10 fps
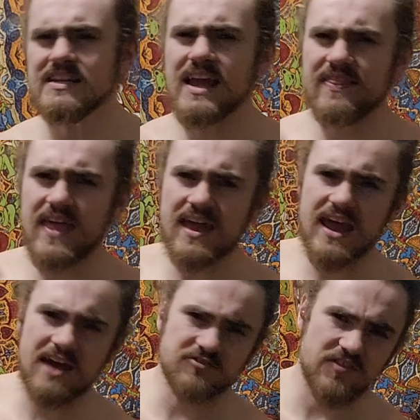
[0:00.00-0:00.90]
And then
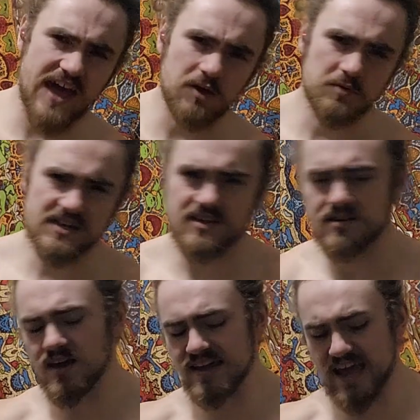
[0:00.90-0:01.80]
after that week,
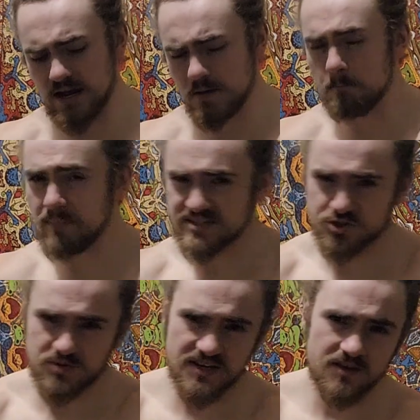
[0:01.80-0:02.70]
again,
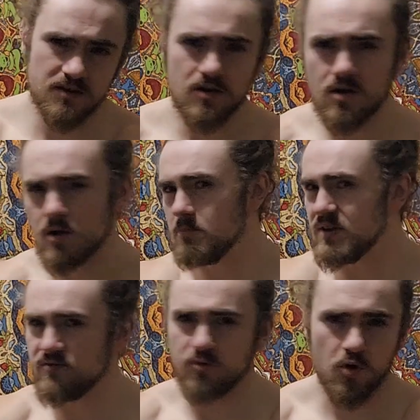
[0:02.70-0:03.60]
measuring
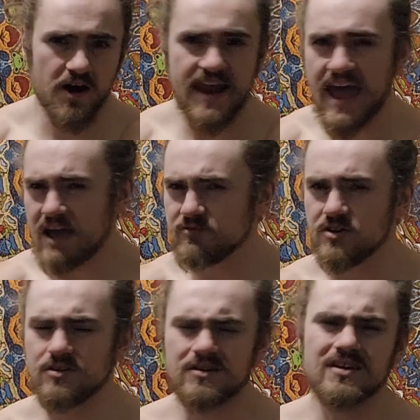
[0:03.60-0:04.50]
before and
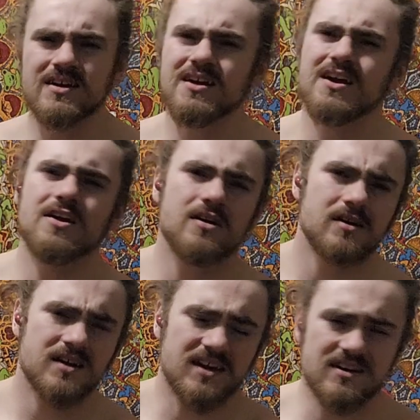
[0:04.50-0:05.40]
after,
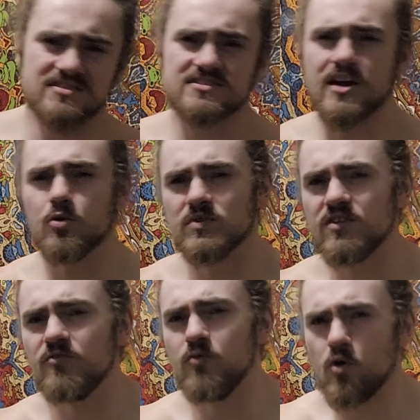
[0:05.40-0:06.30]
gonna start with the
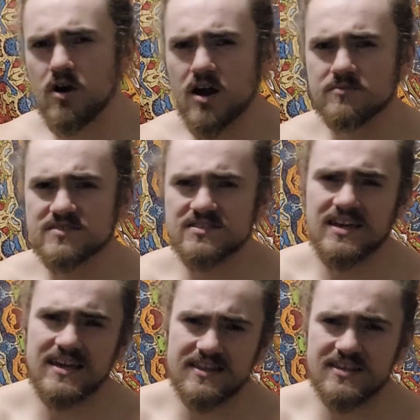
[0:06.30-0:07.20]
forearms
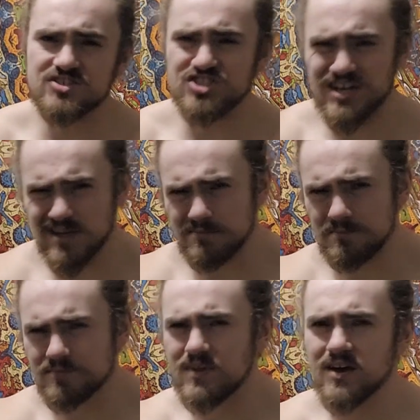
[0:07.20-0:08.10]
in the gym,
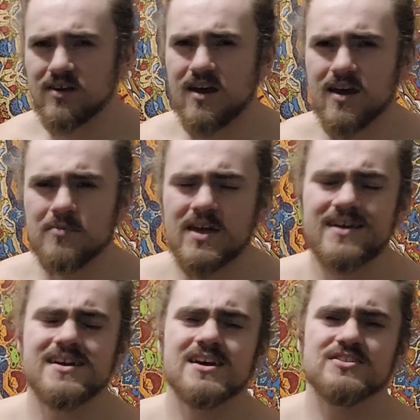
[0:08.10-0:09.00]
okay?
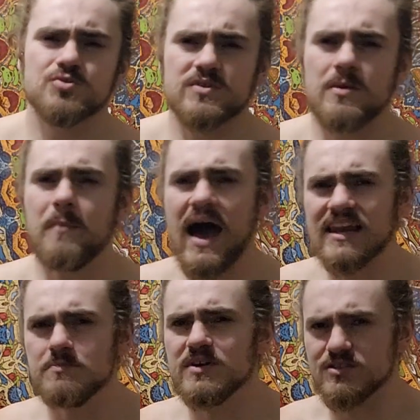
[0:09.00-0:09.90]
Doing the
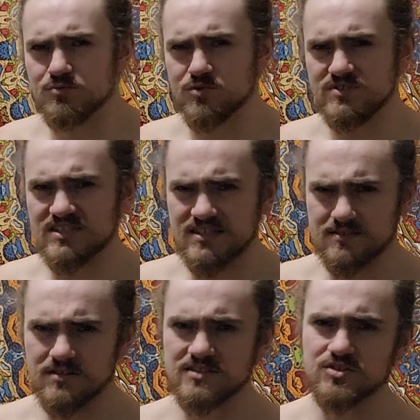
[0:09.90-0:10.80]
bodybuilding
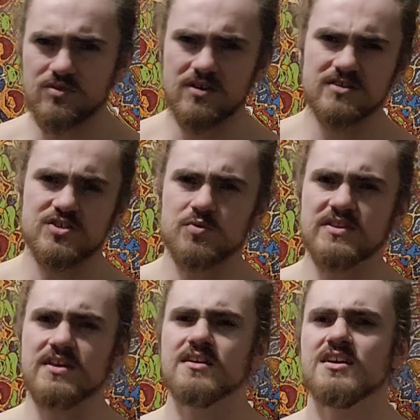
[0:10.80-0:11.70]
routine, do the doing
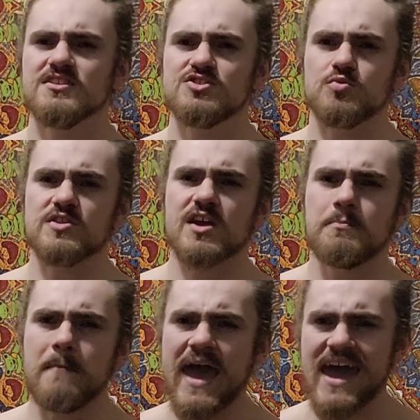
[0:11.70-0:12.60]
the doing the
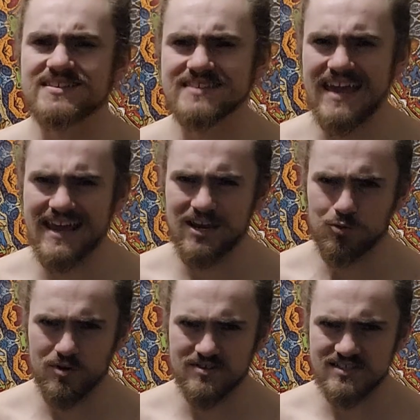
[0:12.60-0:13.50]
mass gainer
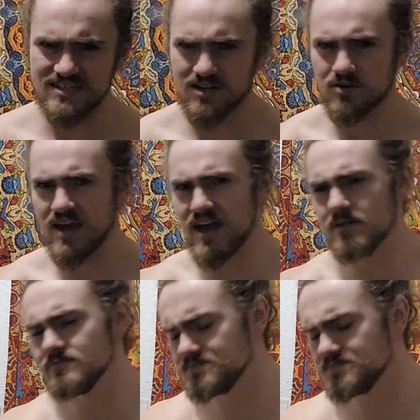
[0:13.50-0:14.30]
routine, okay?